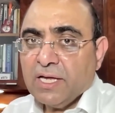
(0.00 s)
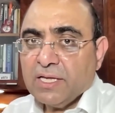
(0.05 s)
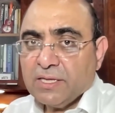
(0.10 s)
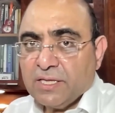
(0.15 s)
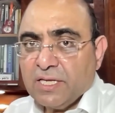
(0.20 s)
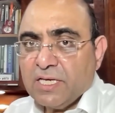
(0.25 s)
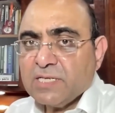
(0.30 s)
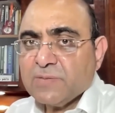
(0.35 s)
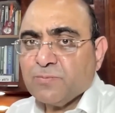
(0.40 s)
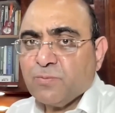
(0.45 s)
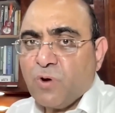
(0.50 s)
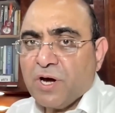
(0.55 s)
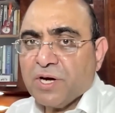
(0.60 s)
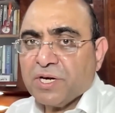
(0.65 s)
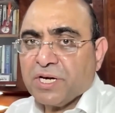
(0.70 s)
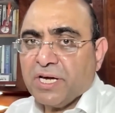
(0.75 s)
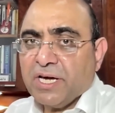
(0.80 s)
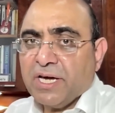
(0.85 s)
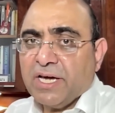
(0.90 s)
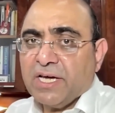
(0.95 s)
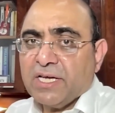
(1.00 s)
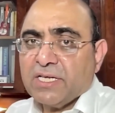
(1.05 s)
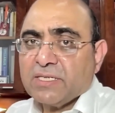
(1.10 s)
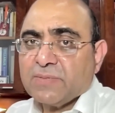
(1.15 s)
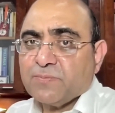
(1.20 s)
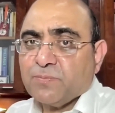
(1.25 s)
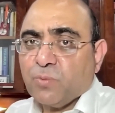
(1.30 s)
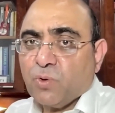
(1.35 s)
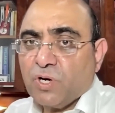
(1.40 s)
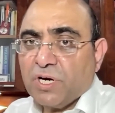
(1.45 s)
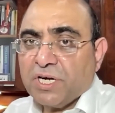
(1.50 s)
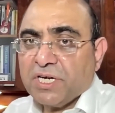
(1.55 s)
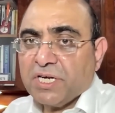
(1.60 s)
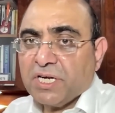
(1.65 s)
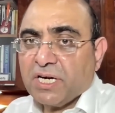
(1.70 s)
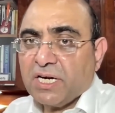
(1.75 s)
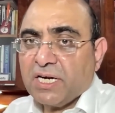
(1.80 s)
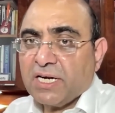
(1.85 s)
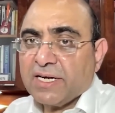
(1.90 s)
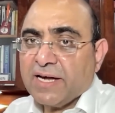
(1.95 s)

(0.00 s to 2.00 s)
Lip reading: This point is political